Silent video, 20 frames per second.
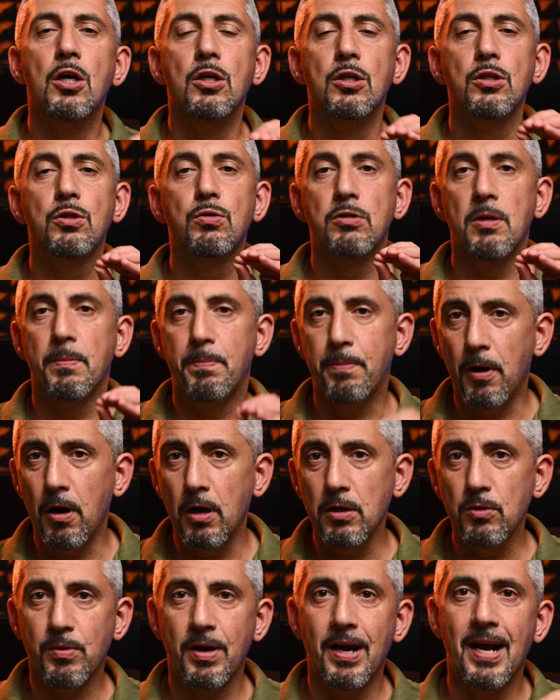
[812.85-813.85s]
To the
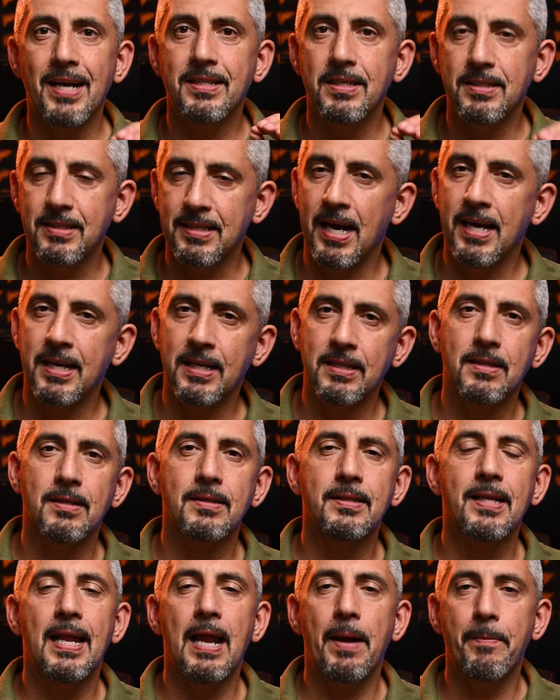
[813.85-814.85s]
point where I decided
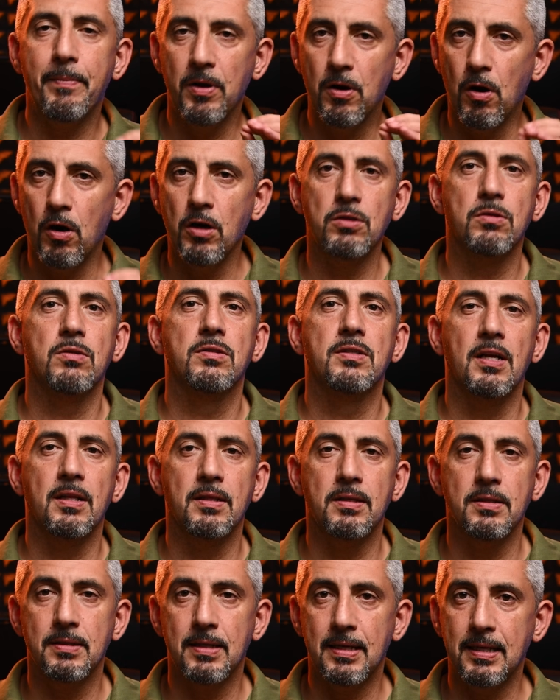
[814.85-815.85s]
that I'm going to sell
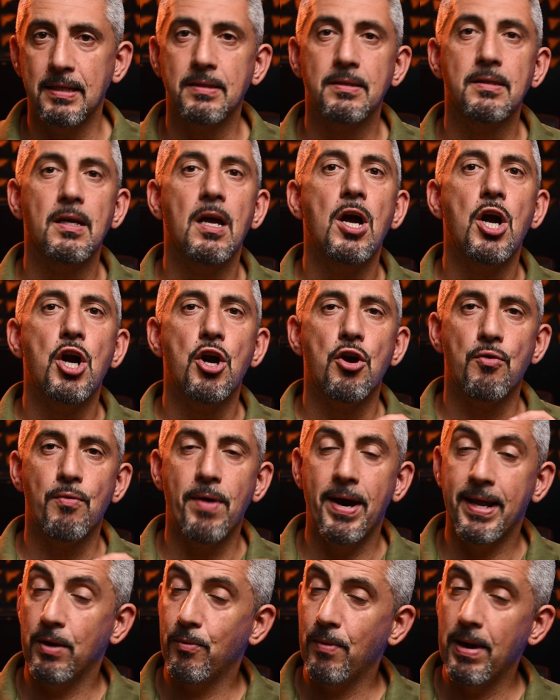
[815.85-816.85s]
this lens
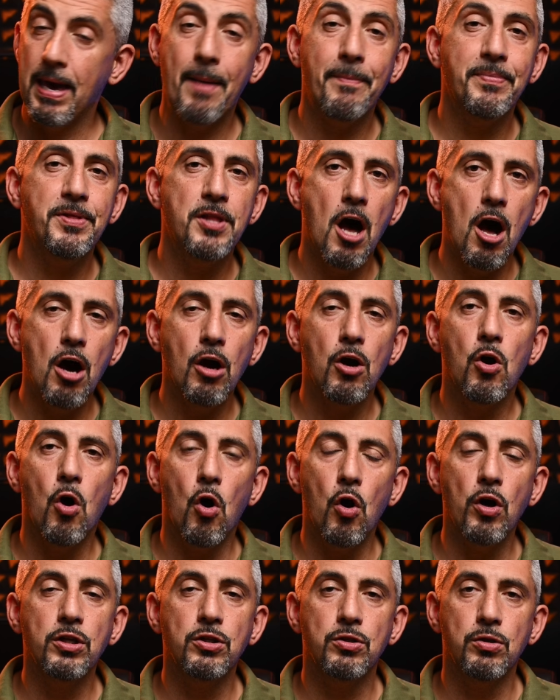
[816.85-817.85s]
right away. I'm not
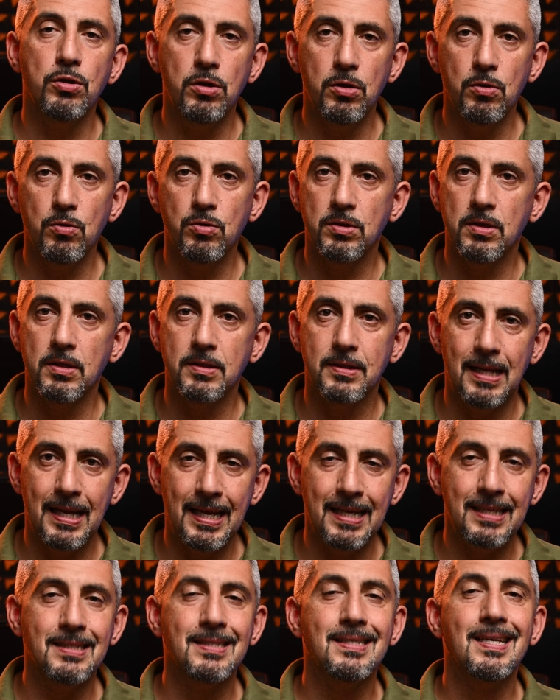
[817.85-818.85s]
going to use this
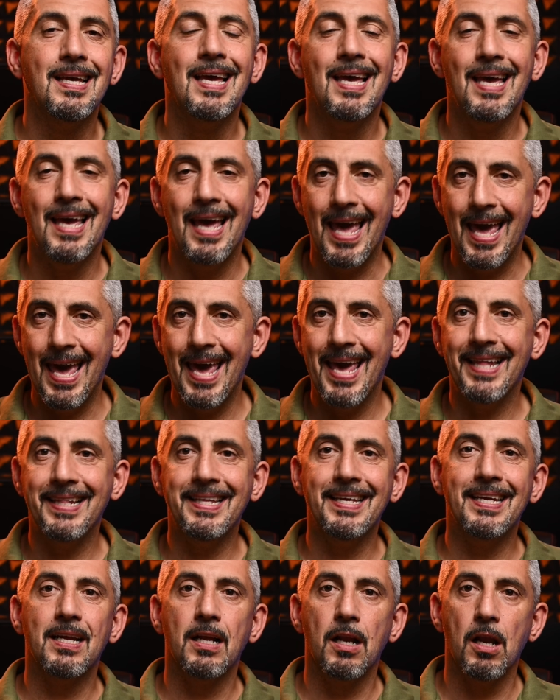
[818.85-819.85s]
lens
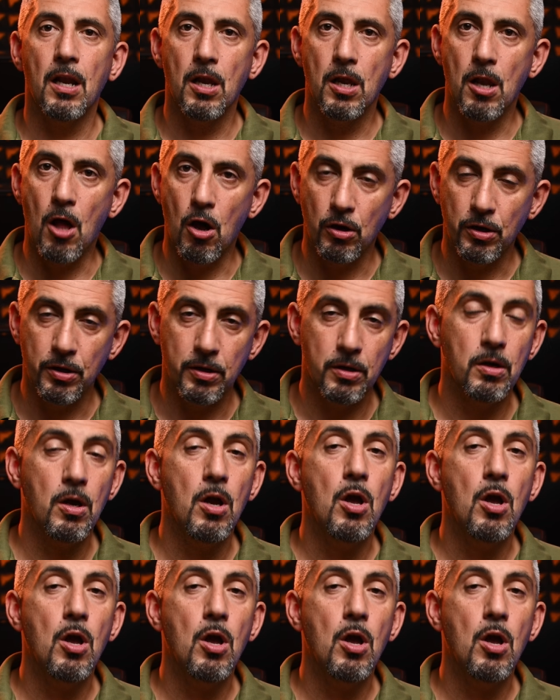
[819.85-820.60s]
any longer.